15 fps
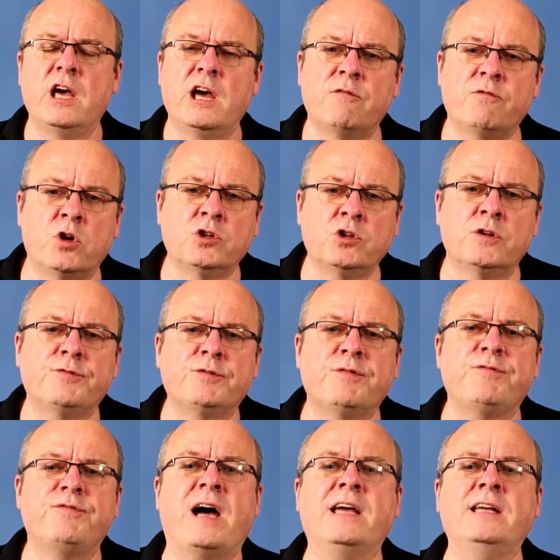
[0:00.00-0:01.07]
and one of the
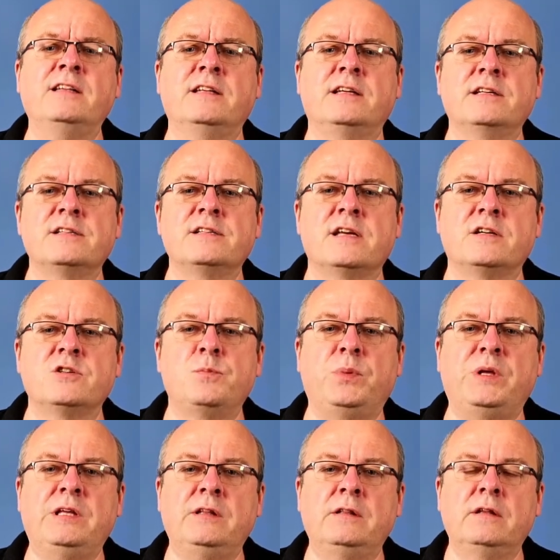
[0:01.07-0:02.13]
findings has
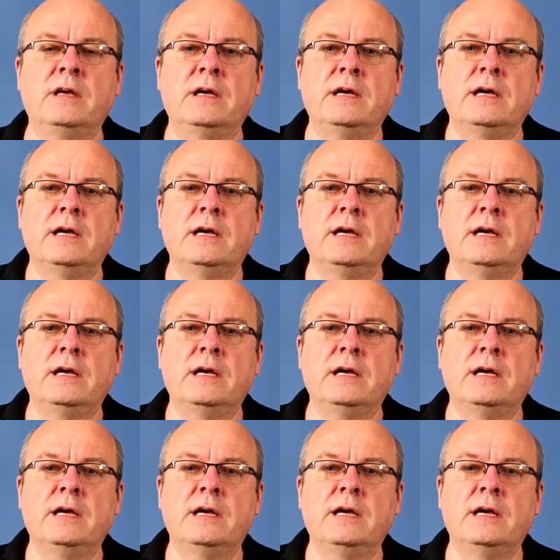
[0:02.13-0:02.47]
been